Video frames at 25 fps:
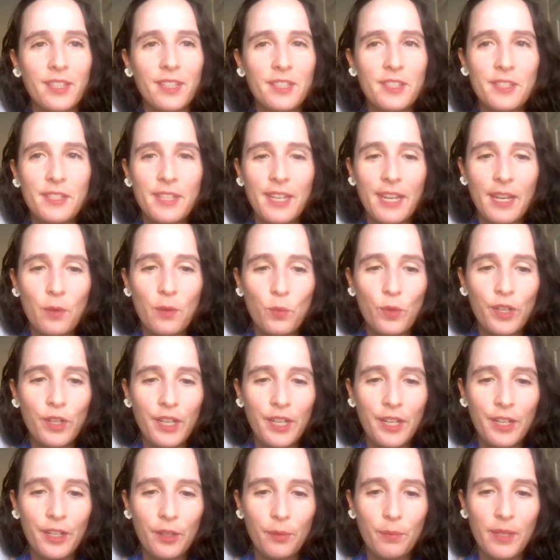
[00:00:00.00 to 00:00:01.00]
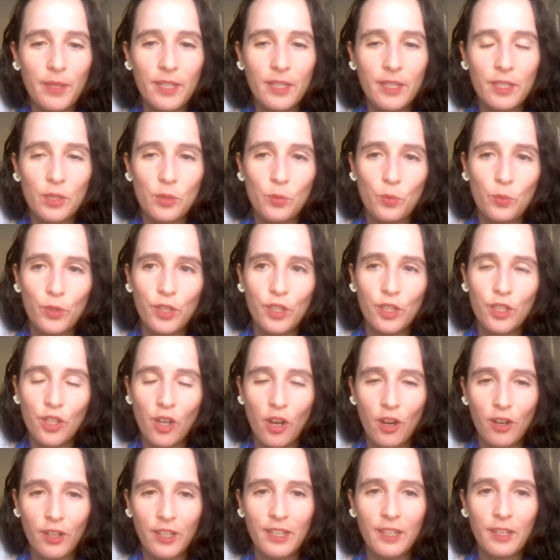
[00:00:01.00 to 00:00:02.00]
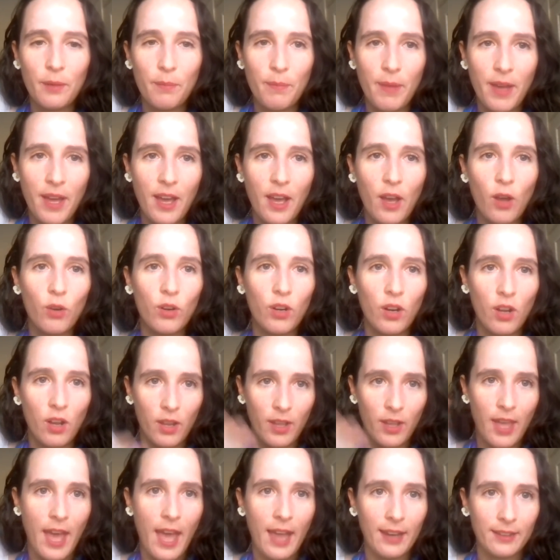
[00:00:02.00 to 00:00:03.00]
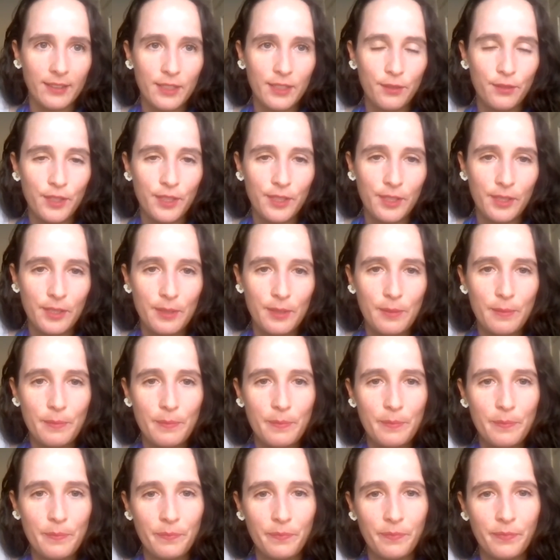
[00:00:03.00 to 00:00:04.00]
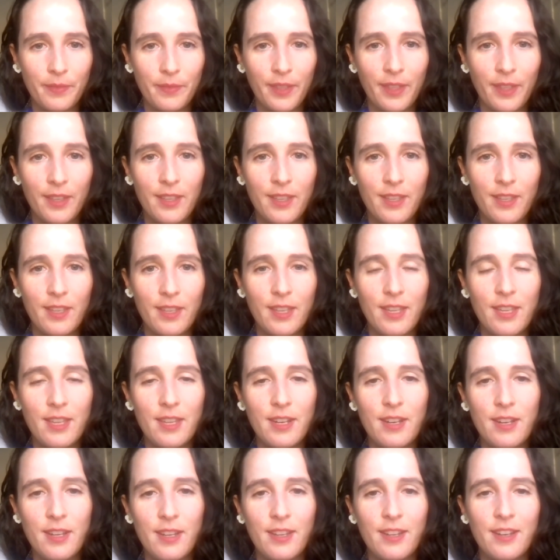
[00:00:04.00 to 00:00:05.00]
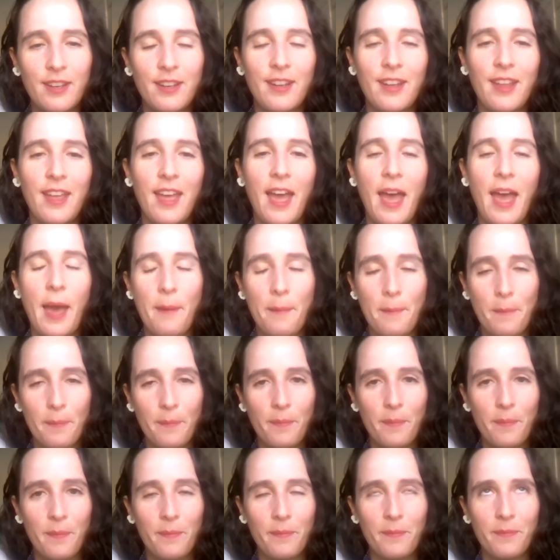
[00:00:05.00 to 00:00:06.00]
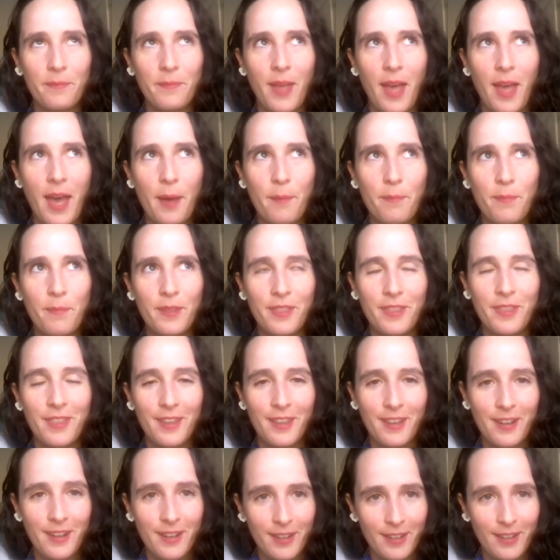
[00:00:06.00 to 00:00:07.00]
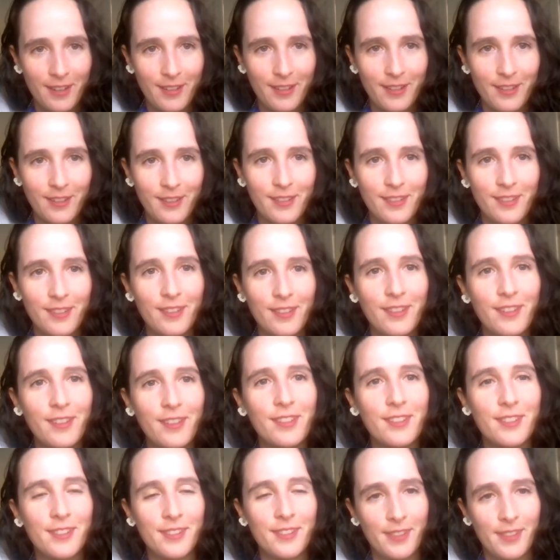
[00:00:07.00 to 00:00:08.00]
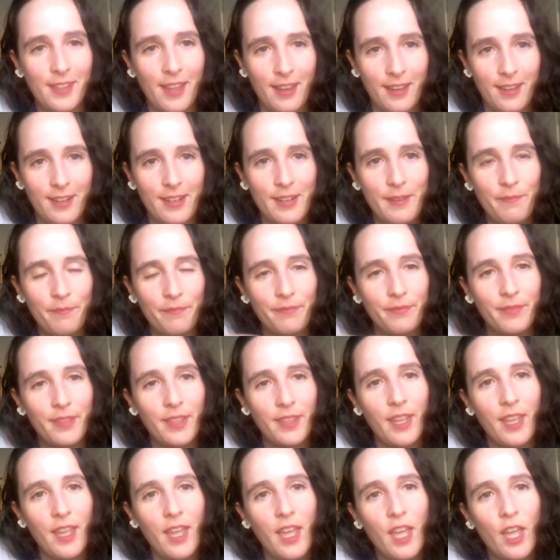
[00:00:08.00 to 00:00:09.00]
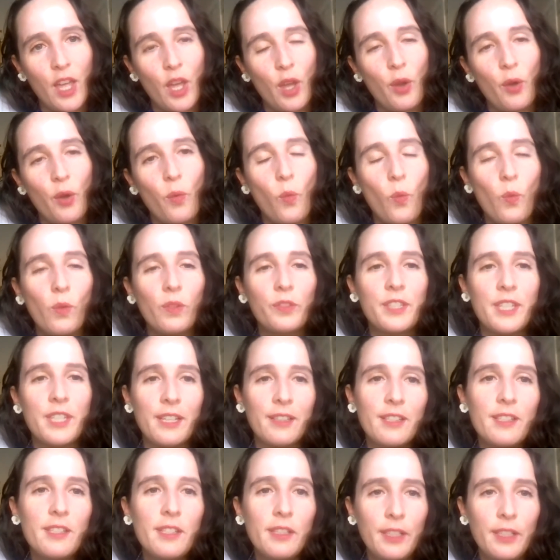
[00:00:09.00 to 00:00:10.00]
today we're here because we're talking about activism in an apathetic society. Tell us